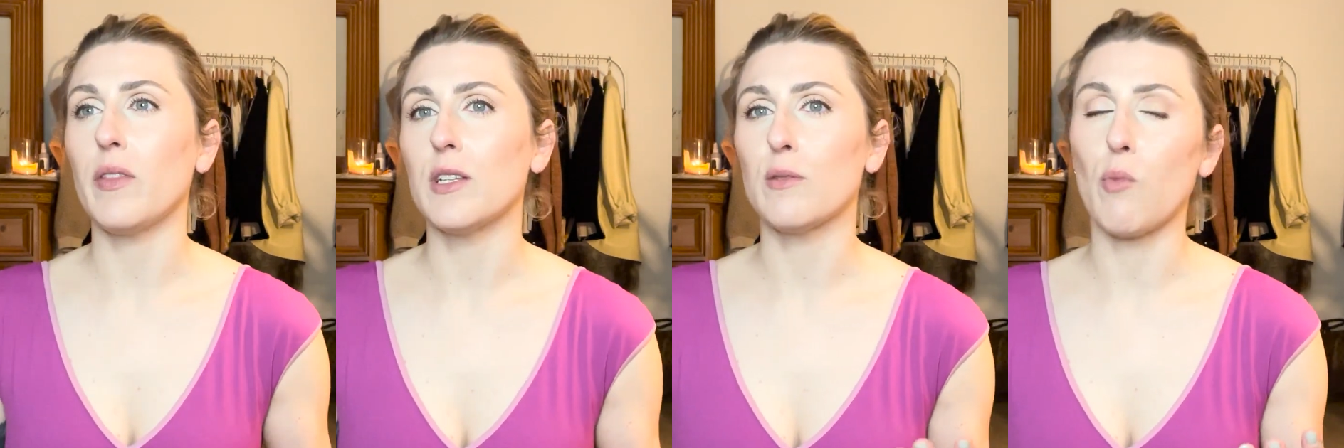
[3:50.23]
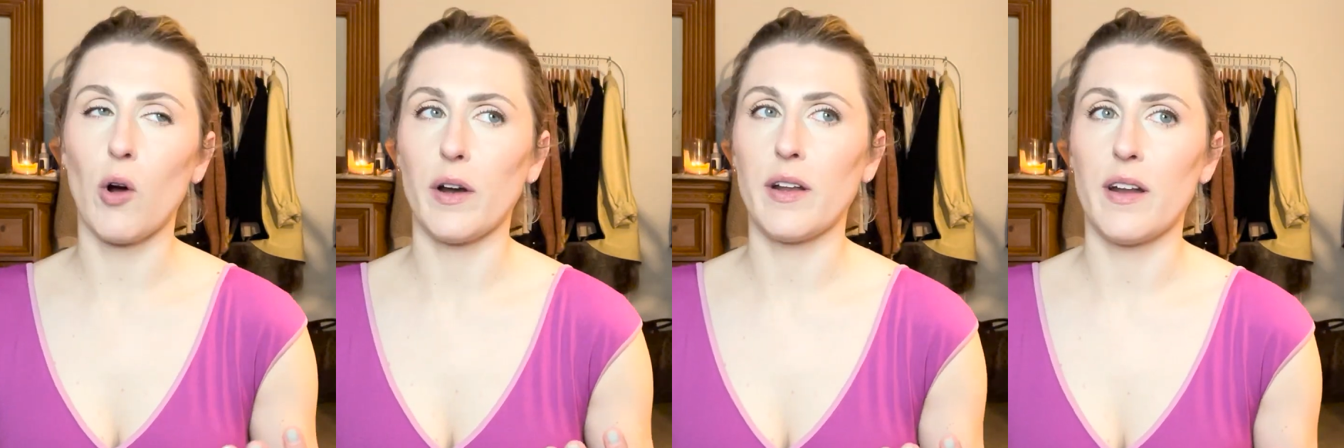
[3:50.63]
this
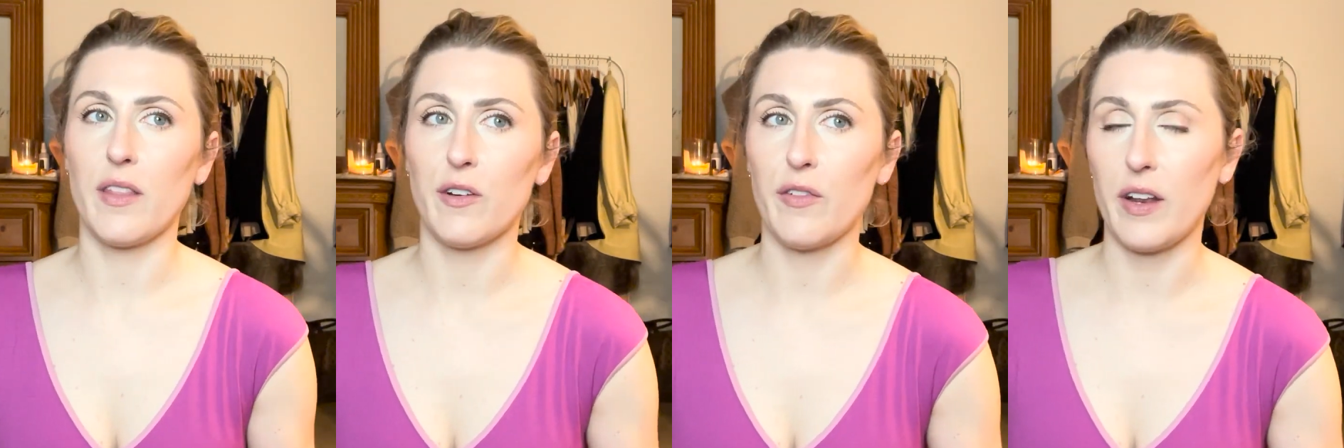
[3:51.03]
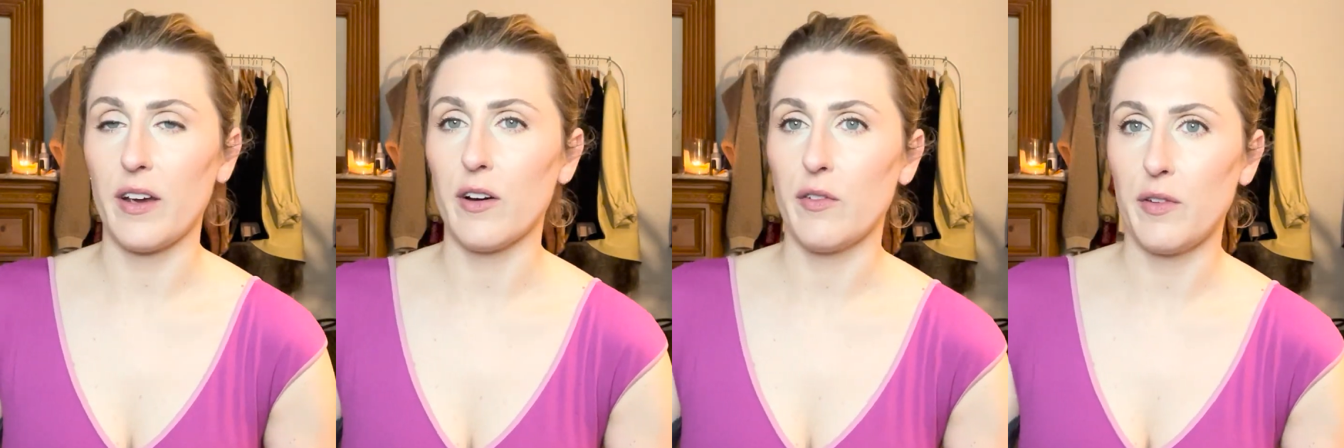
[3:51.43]
more in another
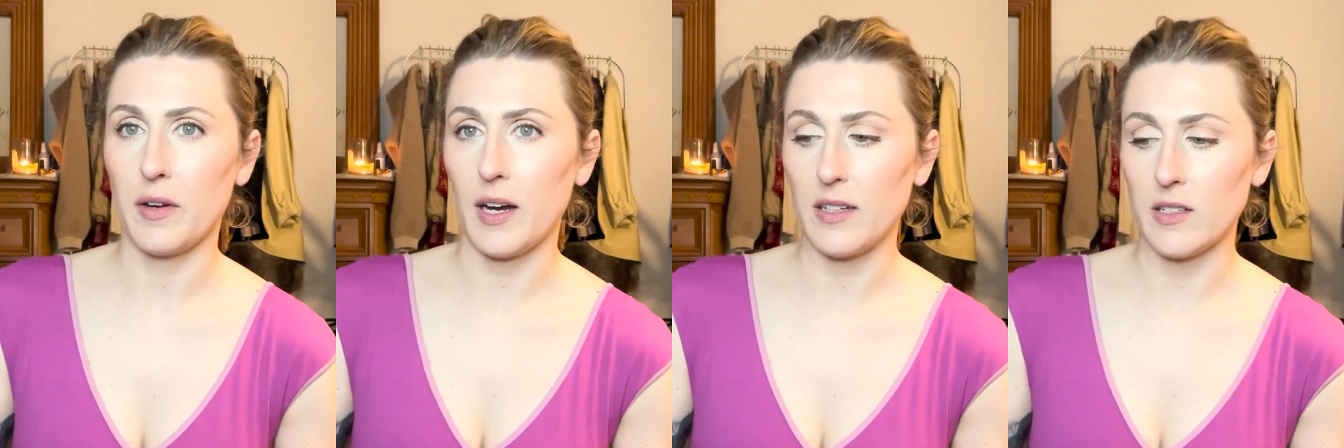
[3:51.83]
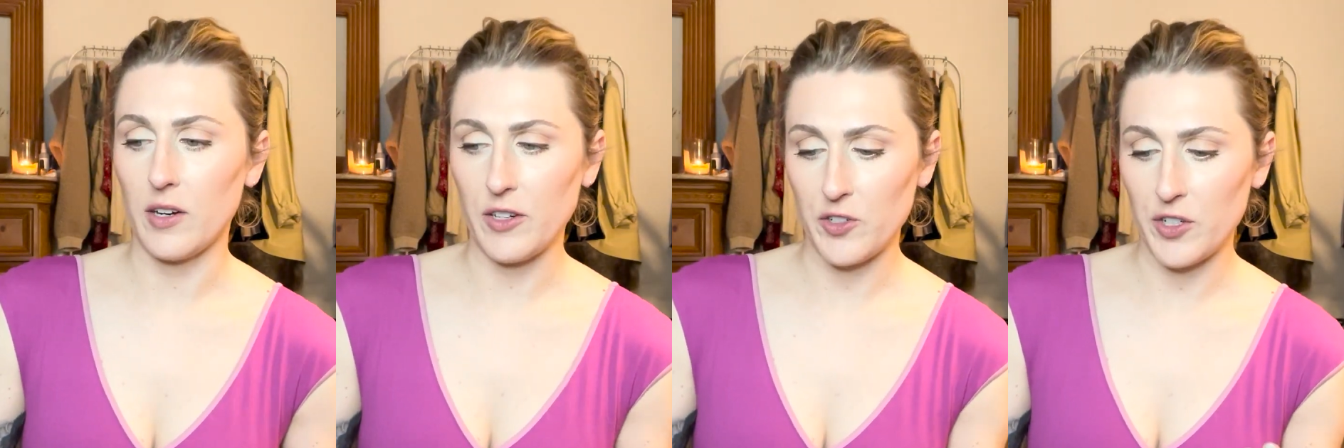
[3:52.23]
video if you guys are
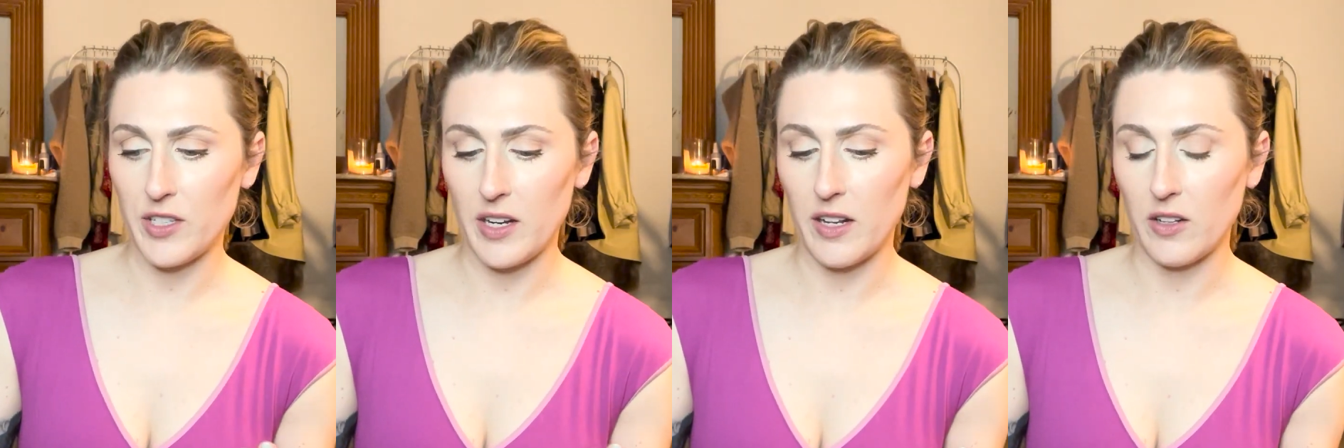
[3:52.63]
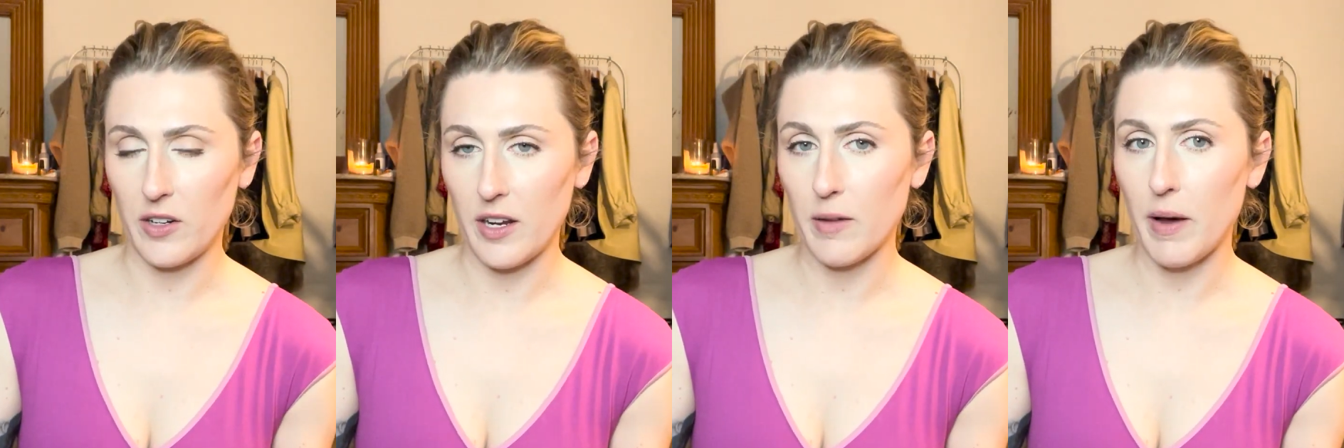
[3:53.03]
interested in
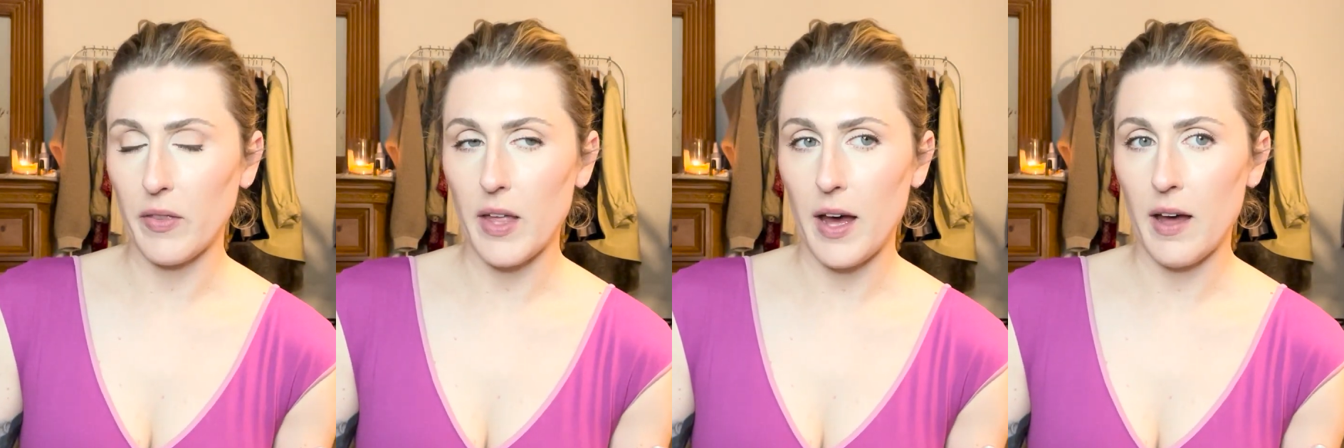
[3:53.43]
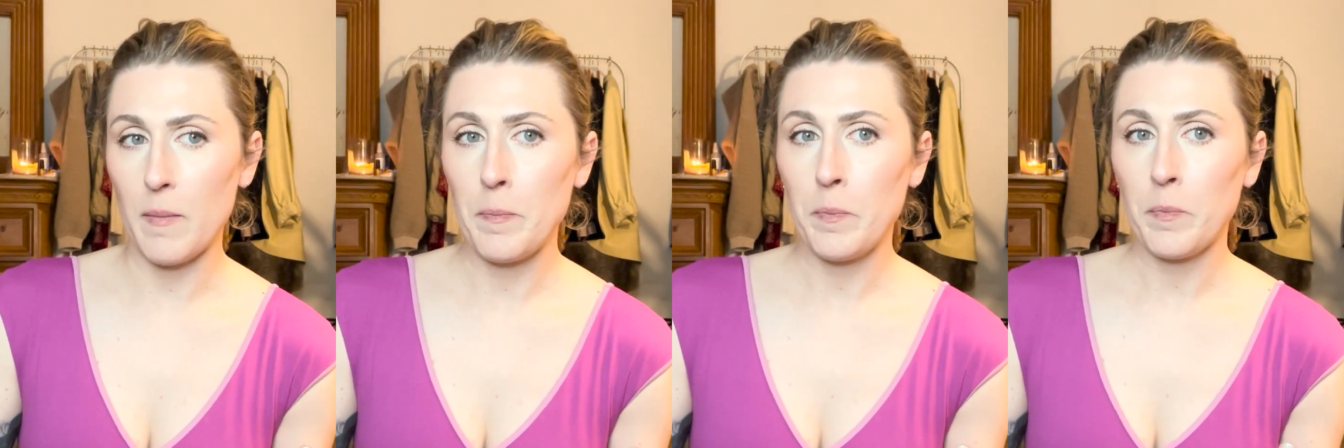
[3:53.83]
learning about that,
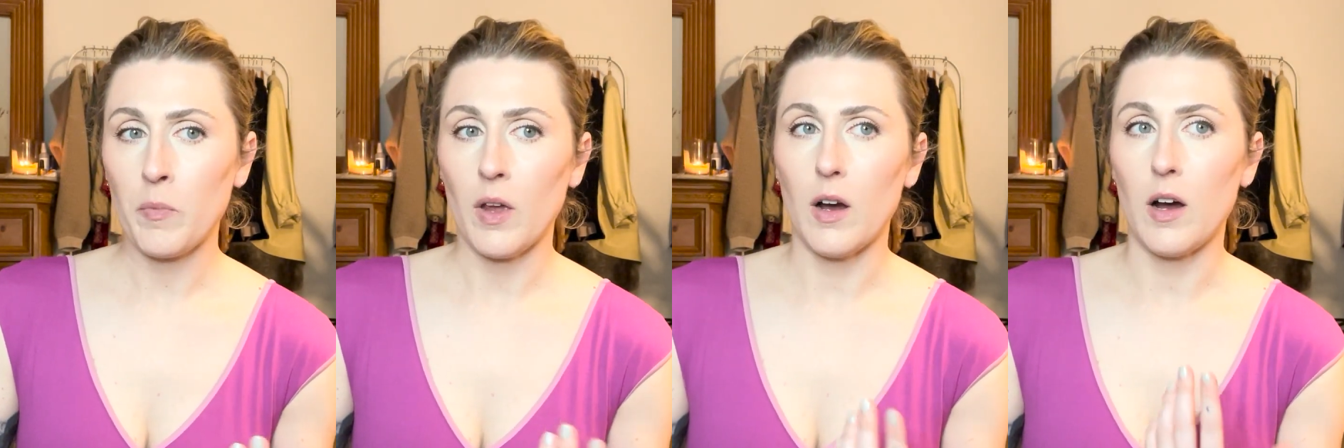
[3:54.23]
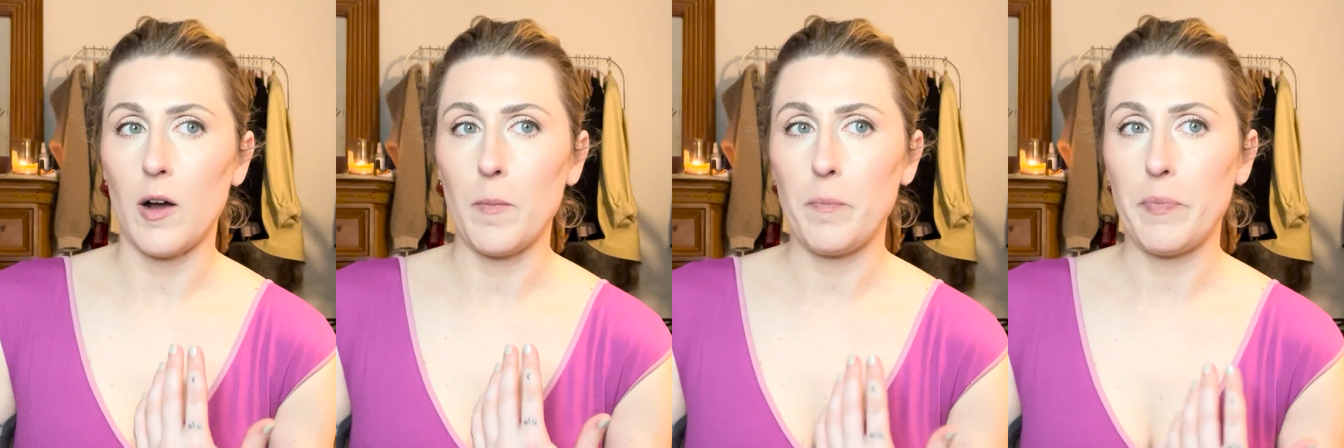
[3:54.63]

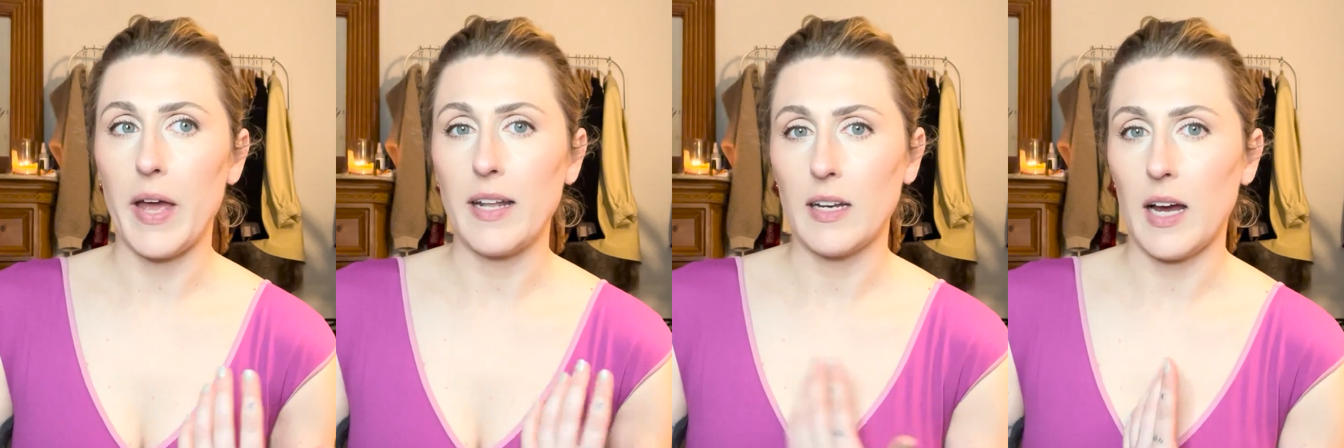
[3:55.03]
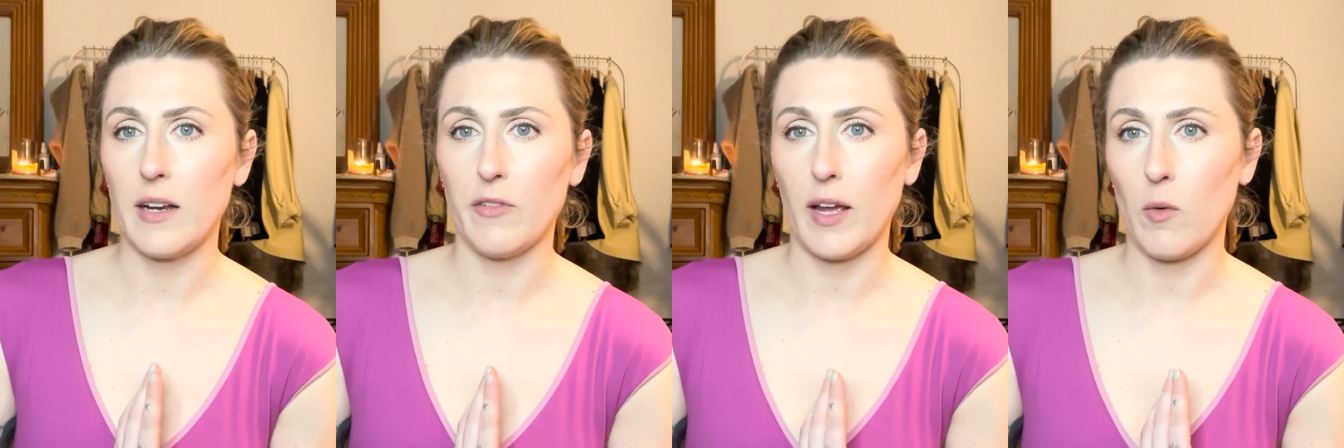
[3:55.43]
and kind
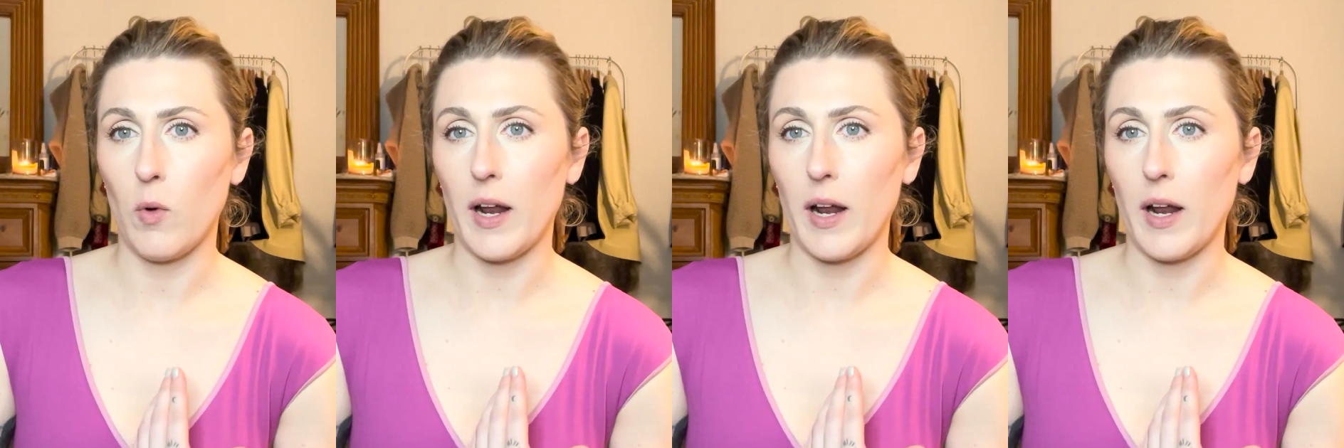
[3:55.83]
of like